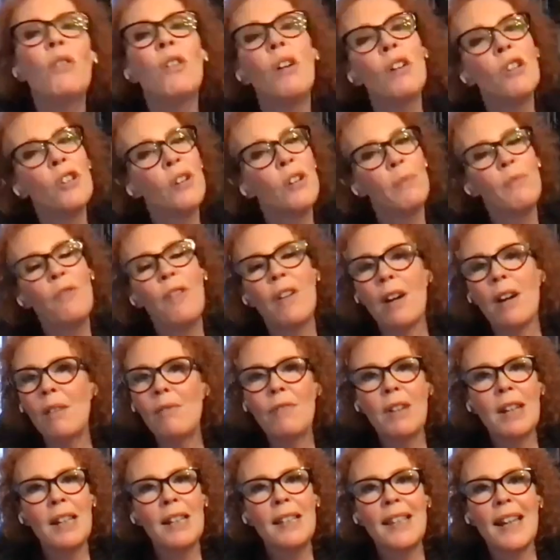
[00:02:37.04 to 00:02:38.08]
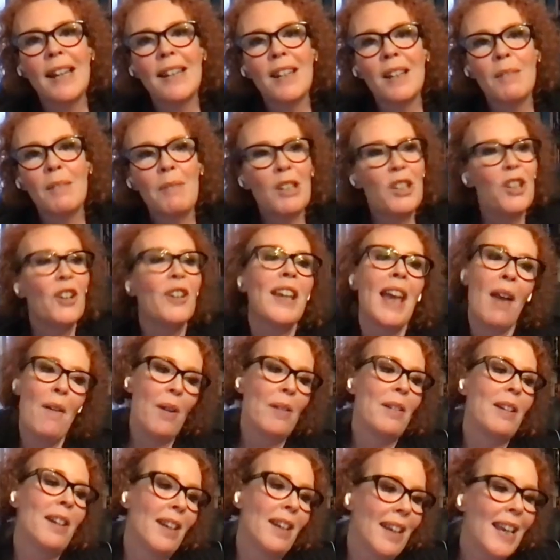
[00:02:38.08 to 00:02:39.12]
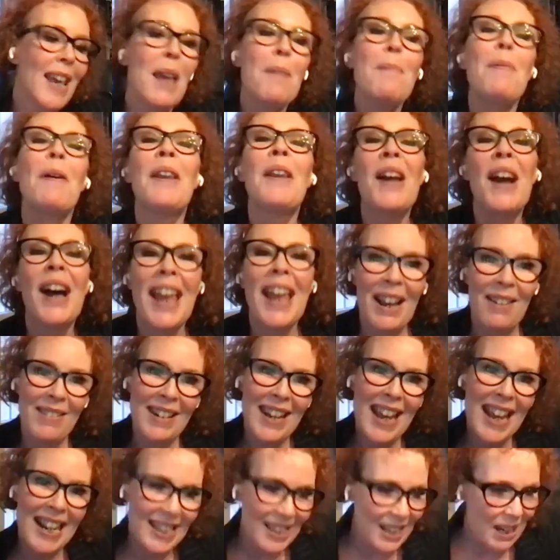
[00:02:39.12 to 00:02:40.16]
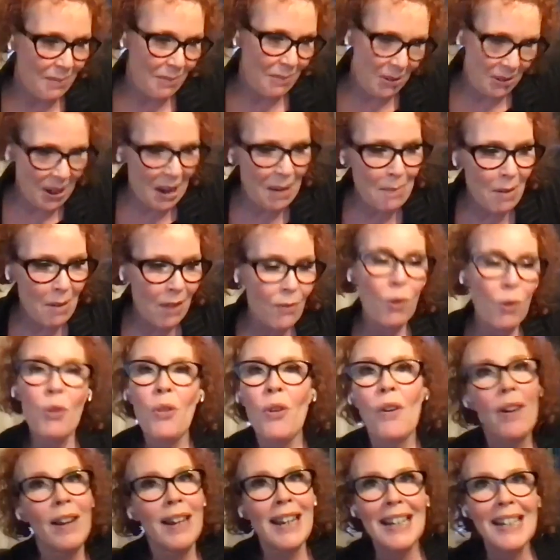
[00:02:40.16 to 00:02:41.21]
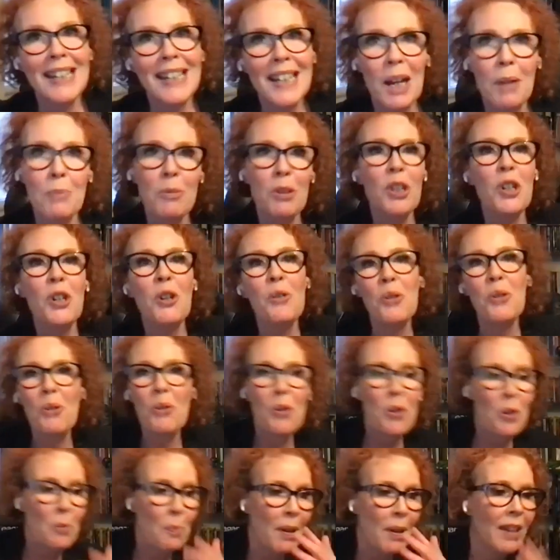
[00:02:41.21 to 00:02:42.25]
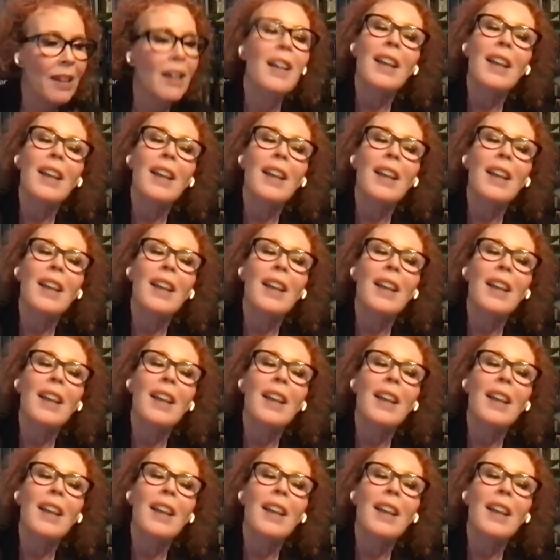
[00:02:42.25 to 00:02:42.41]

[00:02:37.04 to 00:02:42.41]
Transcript: gosh, I'm really sad I missed it. Okay, well, I'm going to keep an eye out next time you come over. Although I need to come to New York, but